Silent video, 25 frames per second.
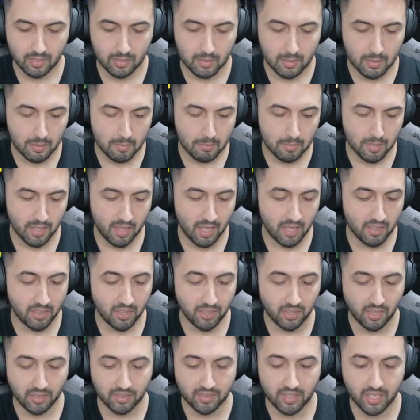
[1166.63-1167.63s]
But other
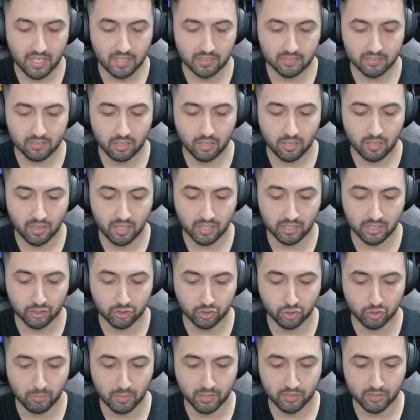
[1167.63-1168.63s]
than that, thank you
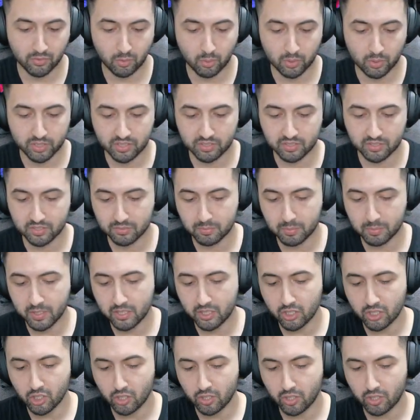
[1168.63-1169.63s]
so much for watching this
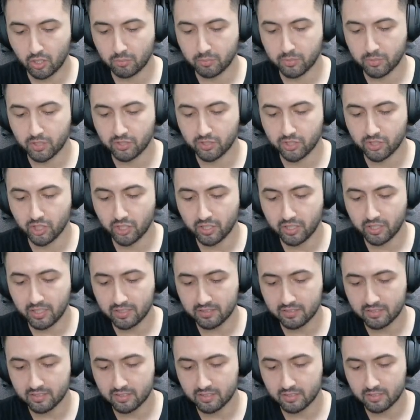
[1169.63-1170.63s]
video. I hope you enjoyed
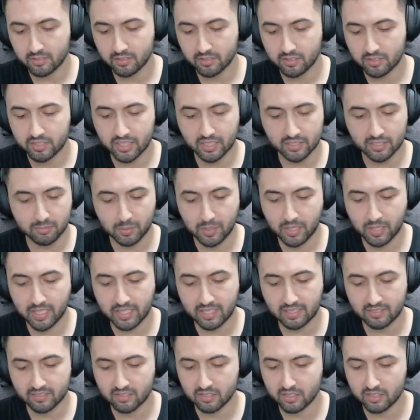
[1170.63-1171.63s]
it. Just play it
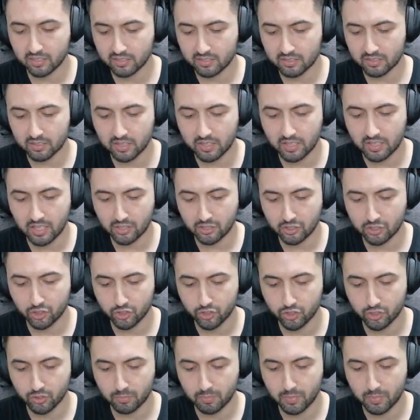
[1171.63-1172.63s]
at 60 and you
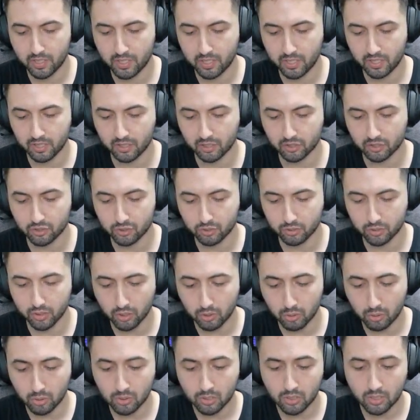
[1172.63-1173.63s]
should be good to
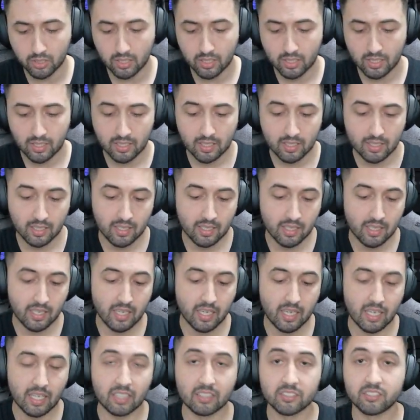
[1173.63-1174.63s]
go.
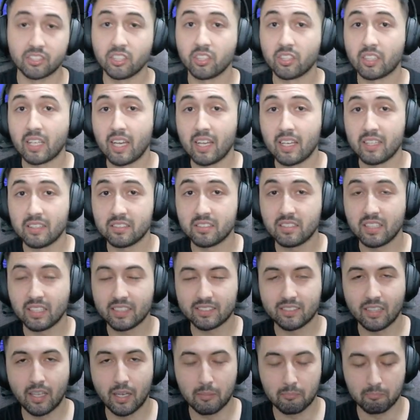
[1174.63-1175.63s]
I'll see you guys next
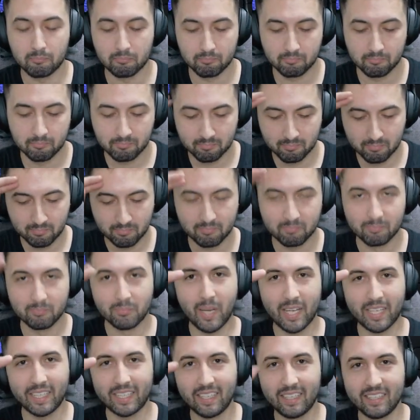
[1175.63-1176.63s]
time.
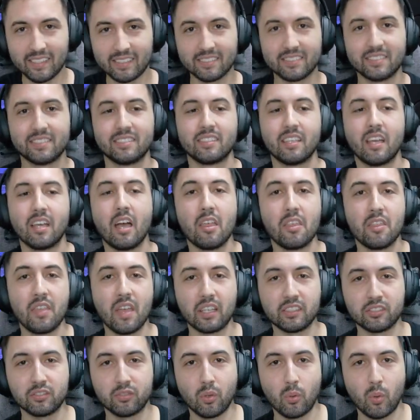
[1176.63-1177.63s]
Bye guys.
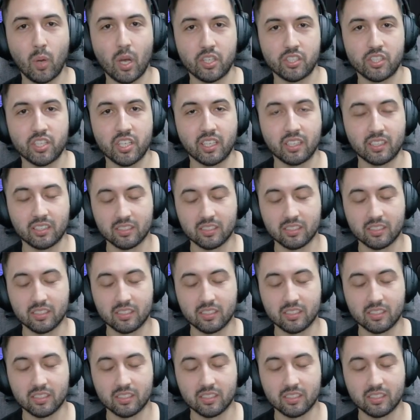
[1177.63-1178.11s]
Thanks for watching.